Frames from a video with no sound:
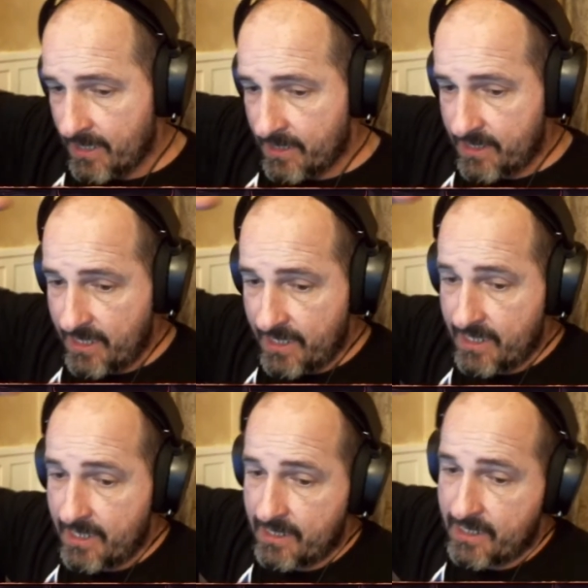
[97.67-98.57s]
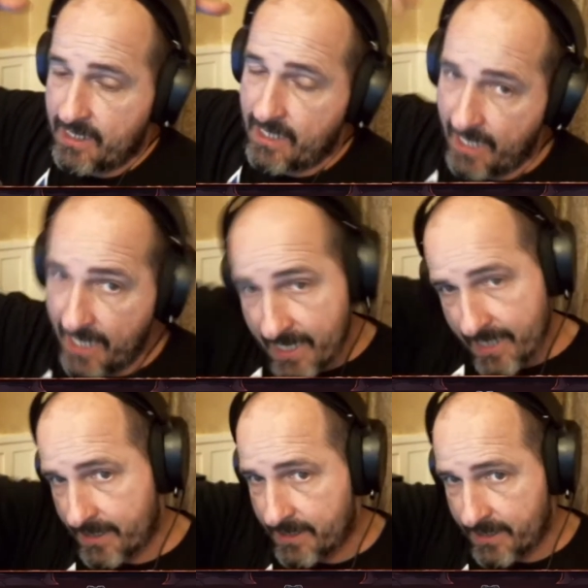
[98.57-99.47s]
the
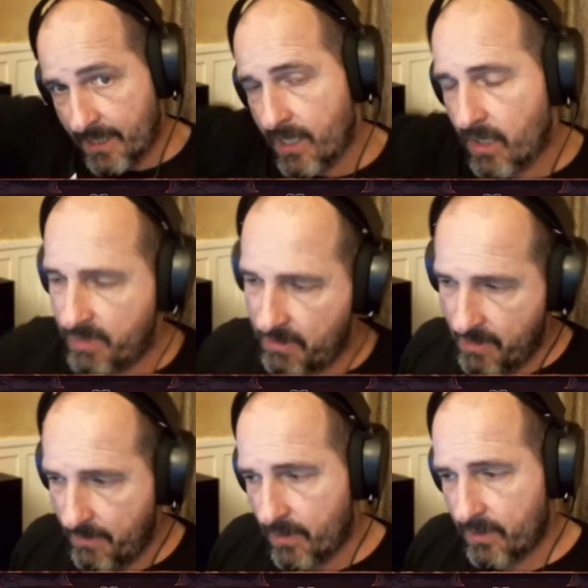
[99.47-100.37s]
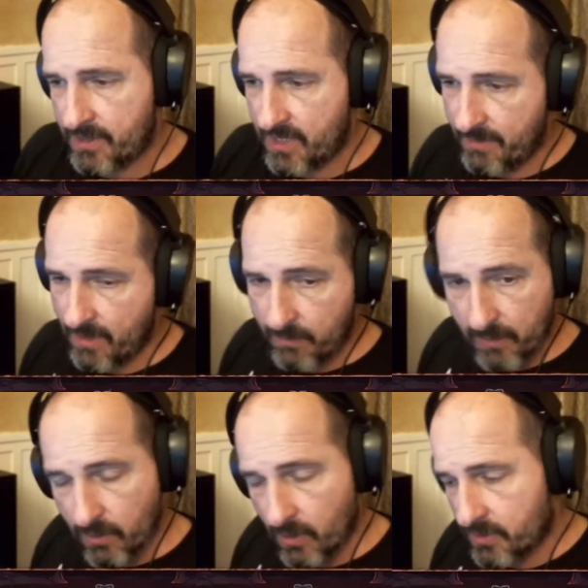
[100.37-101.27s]
hand and allowing me to be a part of the team and help it
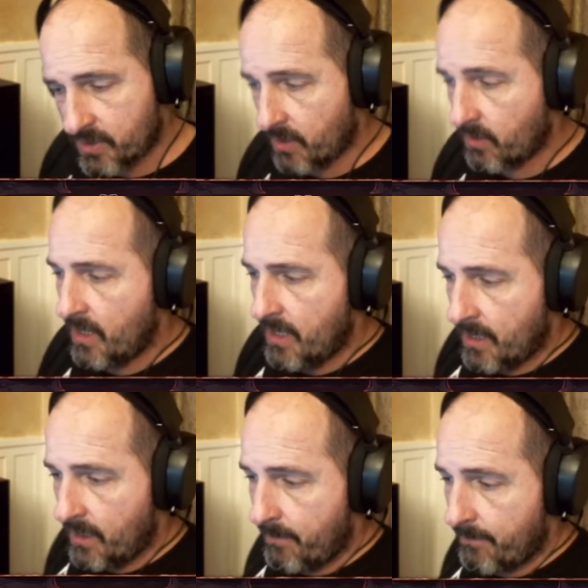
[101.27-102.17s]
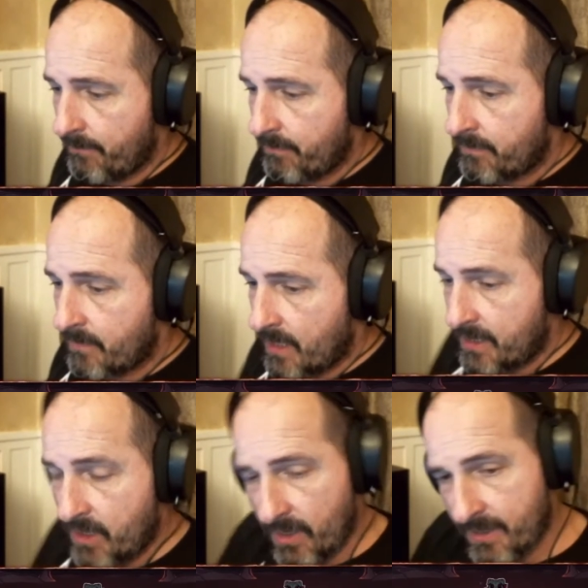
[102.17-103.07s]
grow. So, you
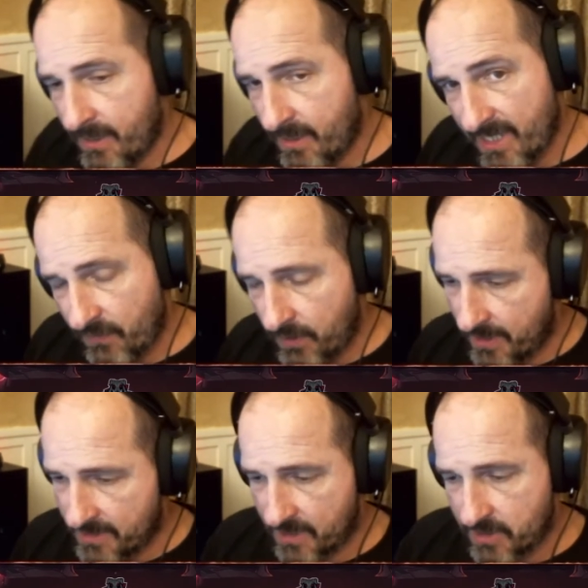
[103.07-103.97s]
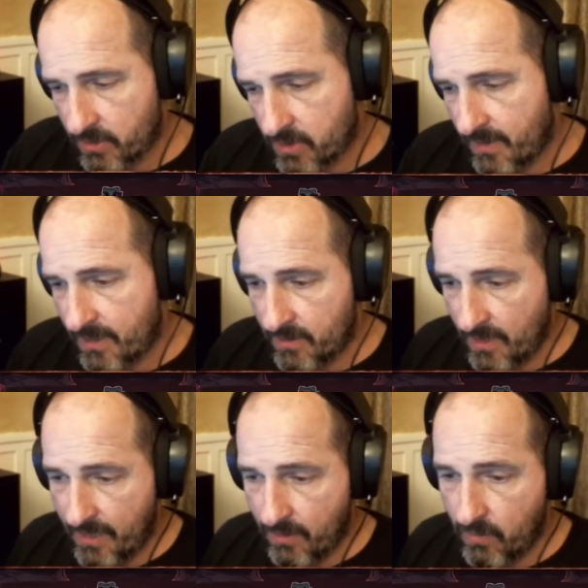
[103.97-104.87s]
know, the last video, guys, I talked about
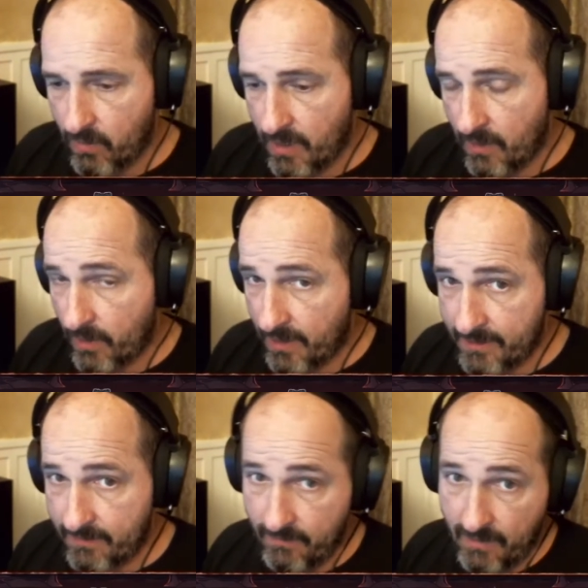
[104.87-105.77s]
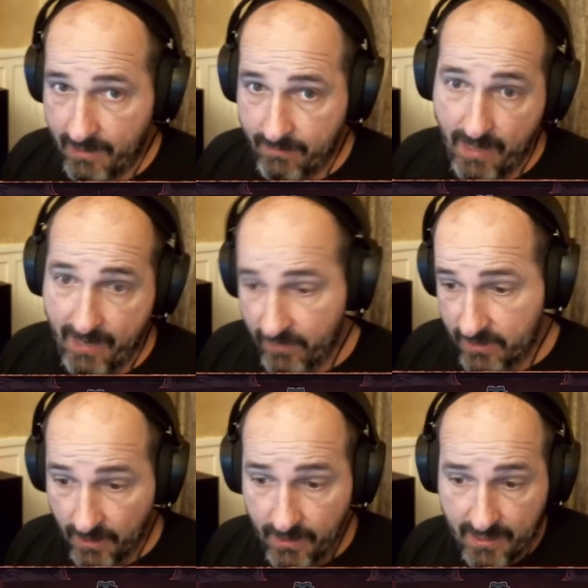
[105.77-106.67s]
how what I haven't
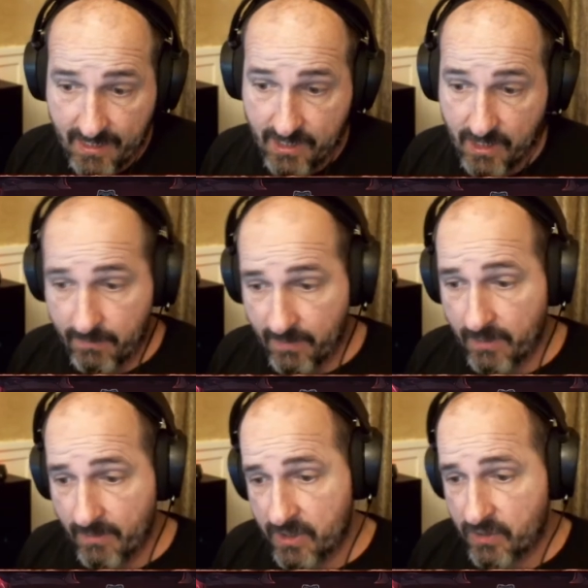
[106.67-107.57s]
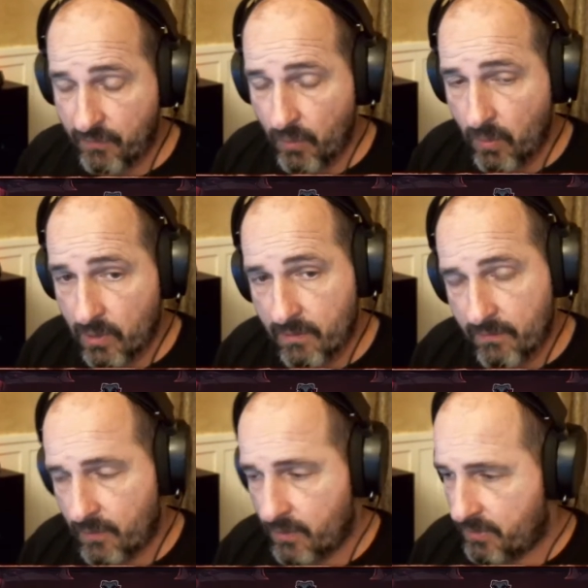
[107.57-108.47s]
done anything pretty much for
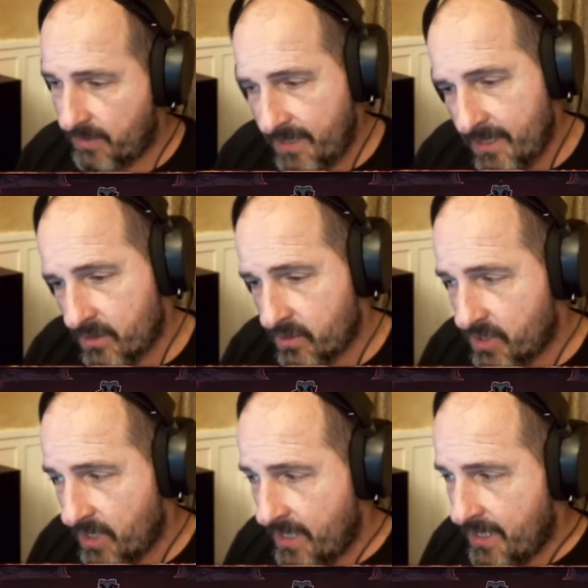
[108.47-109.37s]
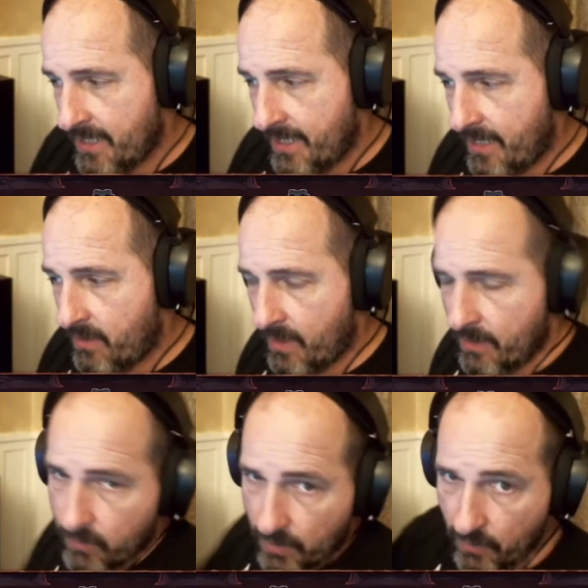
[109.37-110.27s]
3 years, and how I
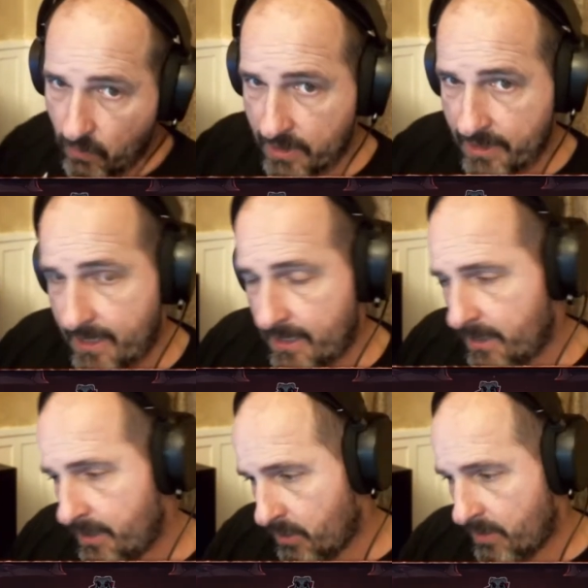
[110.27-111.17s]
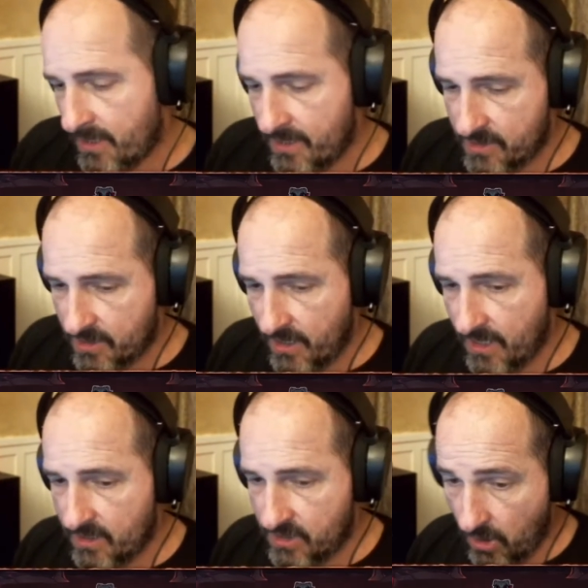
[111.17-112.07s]
really wanted to get into doing these
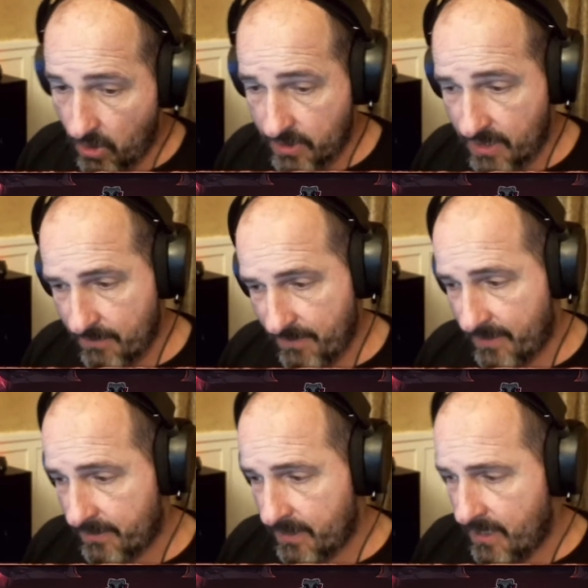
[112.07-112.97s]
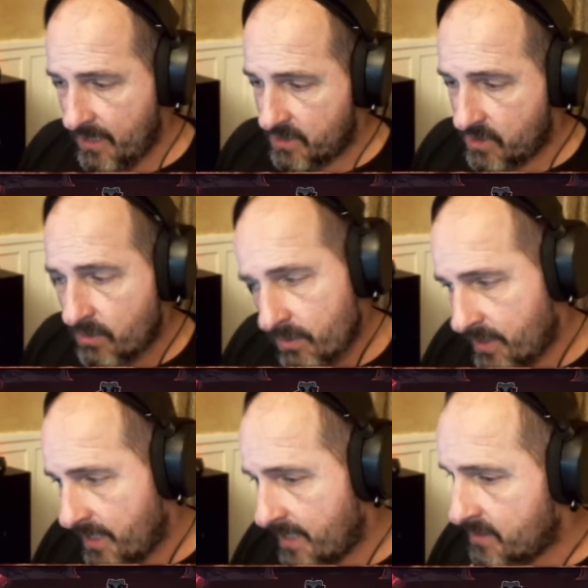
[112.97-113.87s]
and talking about certain
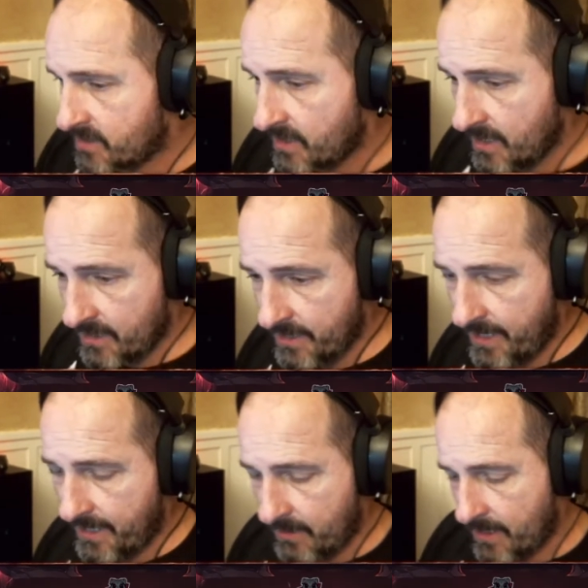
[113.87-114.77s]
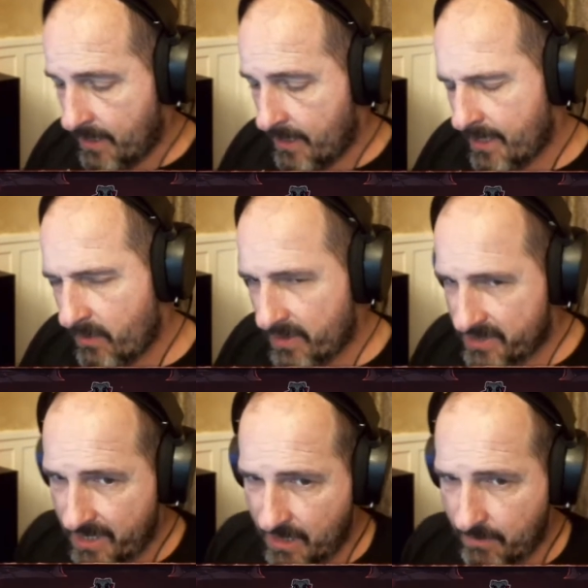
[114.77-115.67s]
things that I don't want to
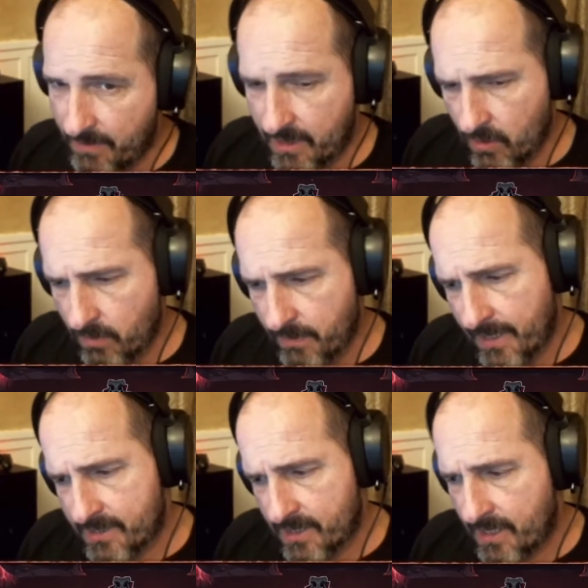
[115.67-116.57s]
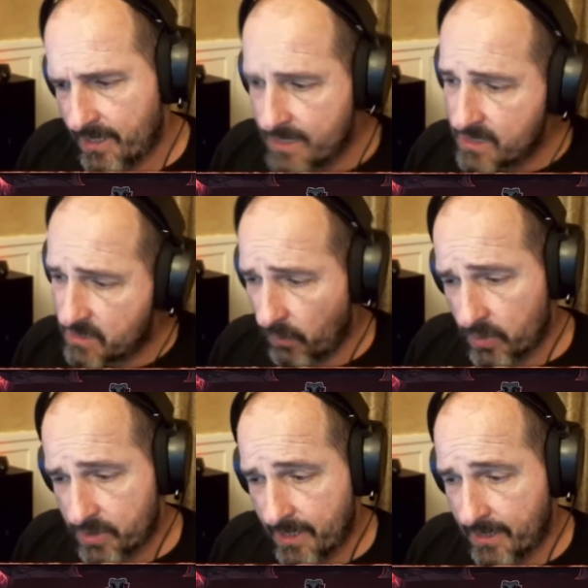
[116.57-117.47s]
say get my goat, but I see in the
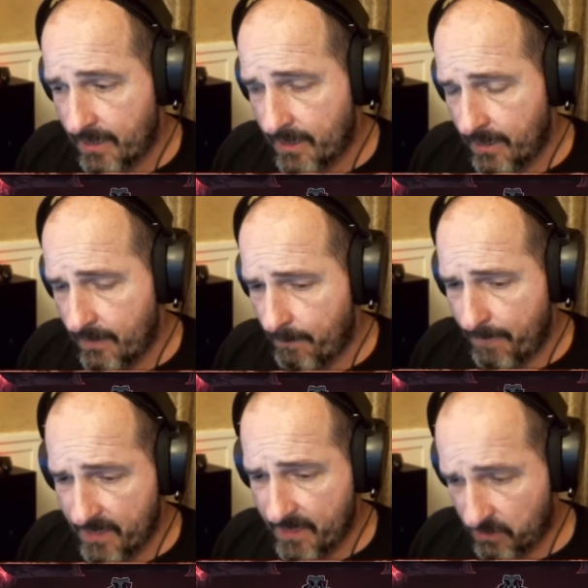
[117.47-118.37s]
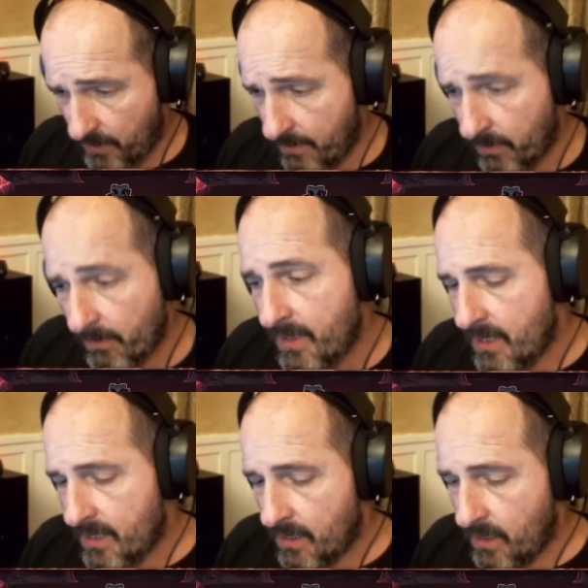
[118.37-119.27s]
esports that is a problem.
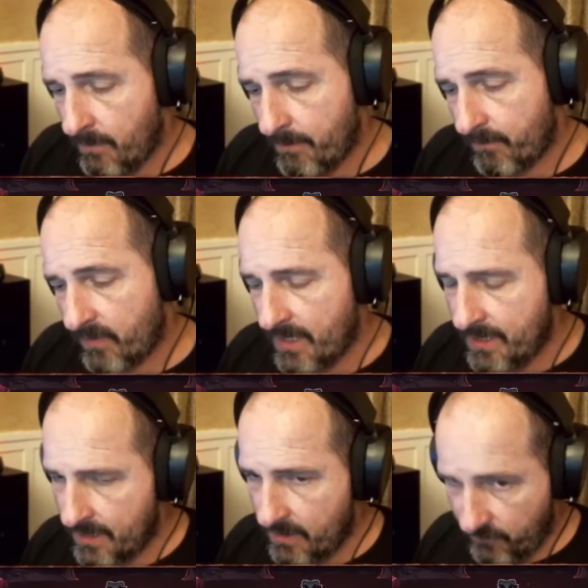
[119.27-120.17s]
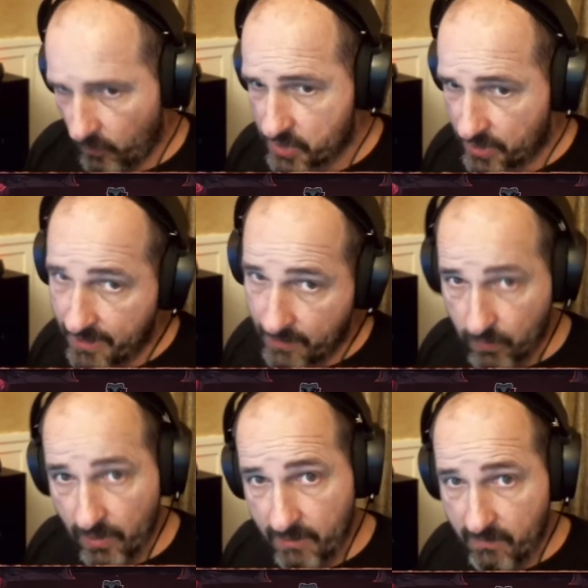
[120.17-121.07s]
And unfortunately, it
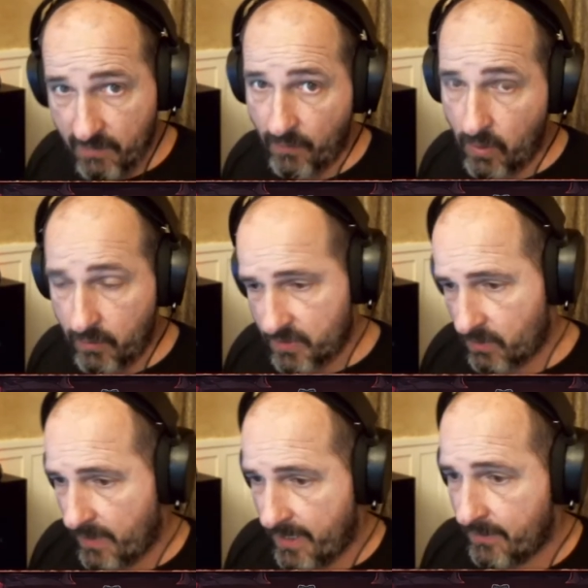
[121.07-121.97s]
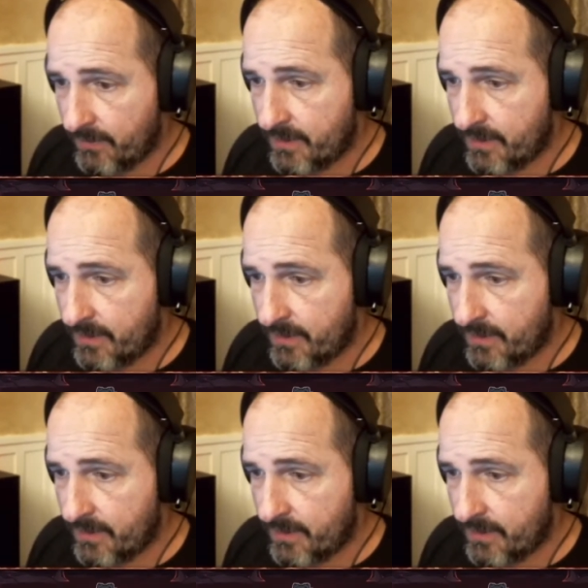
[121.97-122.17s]
really revolves around